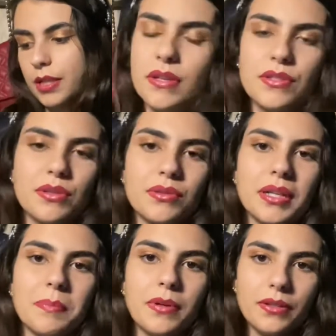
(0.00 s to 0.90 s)
So
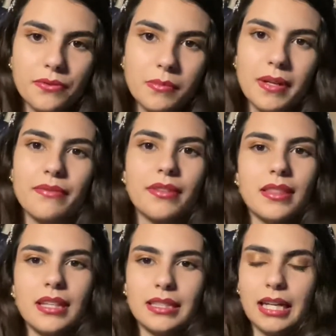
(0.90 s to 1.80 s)
apart from
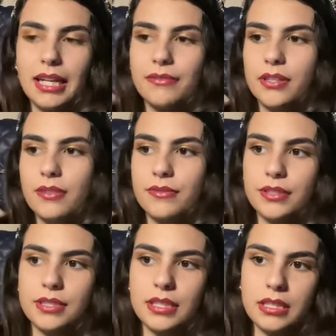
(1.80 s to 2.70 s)
everything that I've
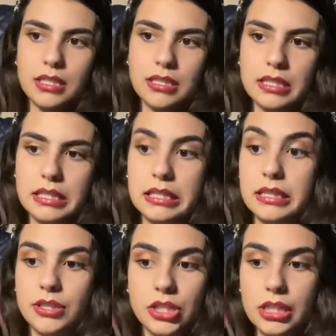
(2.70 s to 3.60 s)
covered, this is
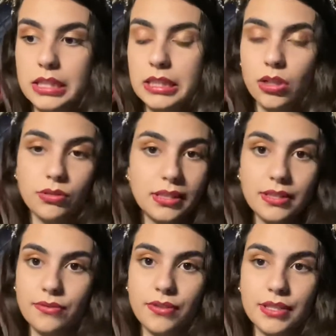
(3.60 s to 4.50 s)
literally the only
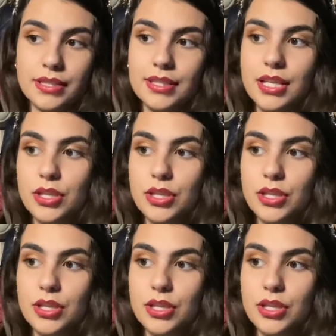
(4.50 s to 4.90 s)
difference.